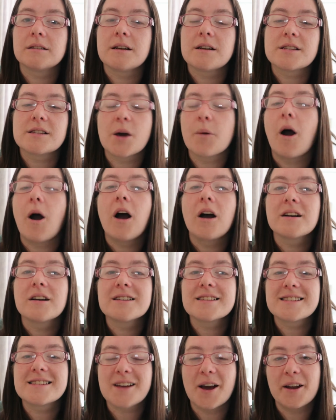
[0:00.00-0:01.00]
so
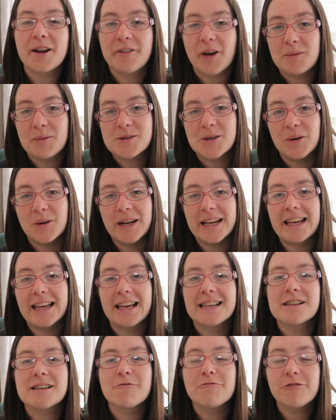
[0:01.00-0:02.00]
our style of homeschooling
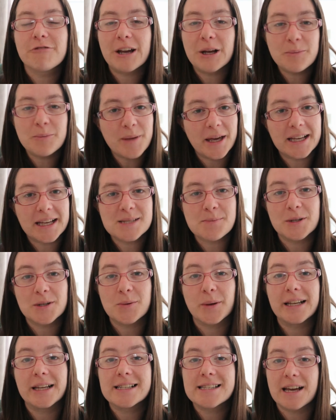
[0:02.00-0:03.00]
is a real mix
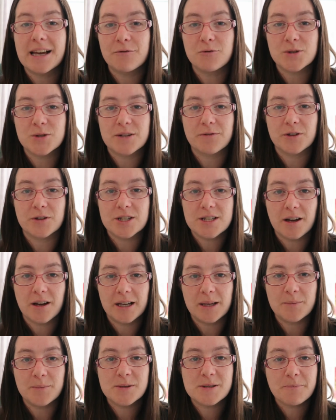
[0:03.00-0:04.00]
between several different
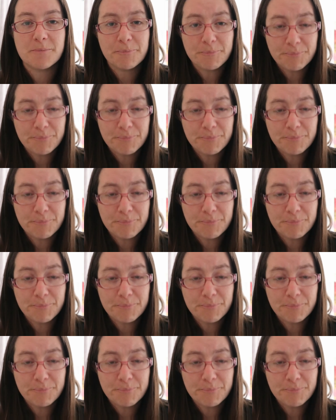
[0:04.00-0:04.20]
types.